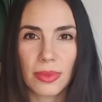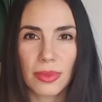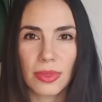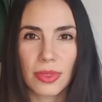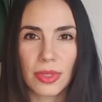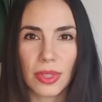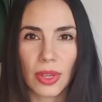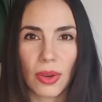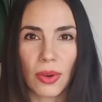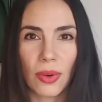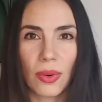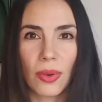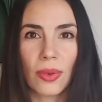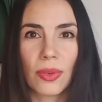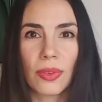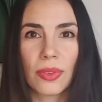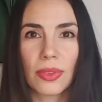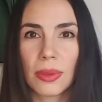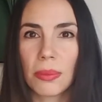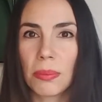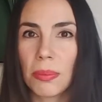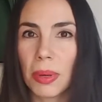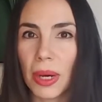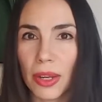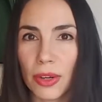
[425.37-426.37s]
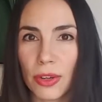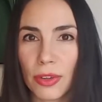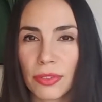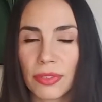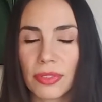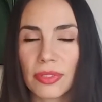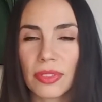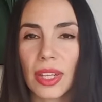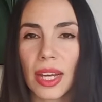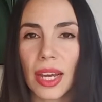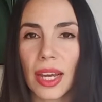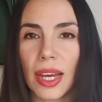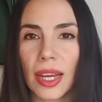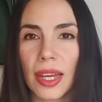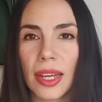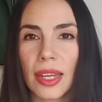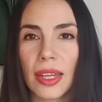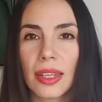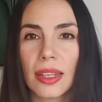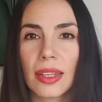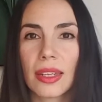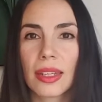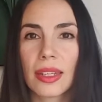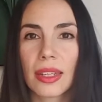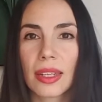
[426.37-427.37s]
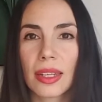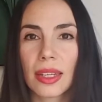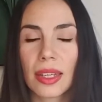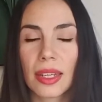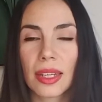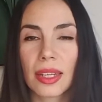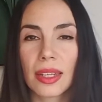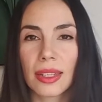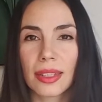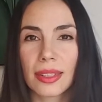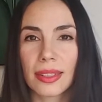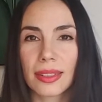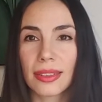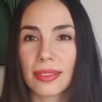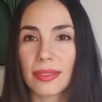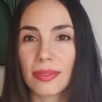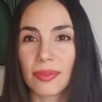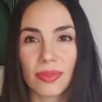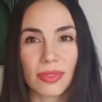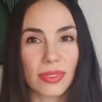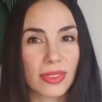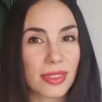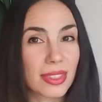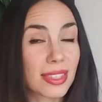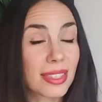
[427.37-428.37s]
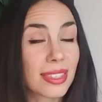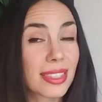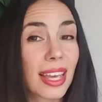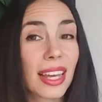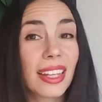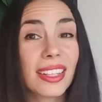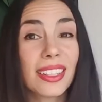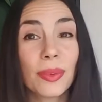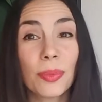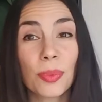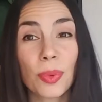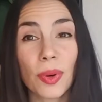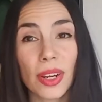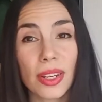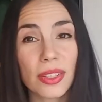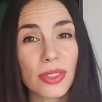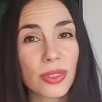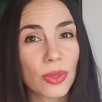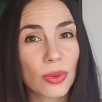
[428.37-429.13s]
So the butterfly celebrates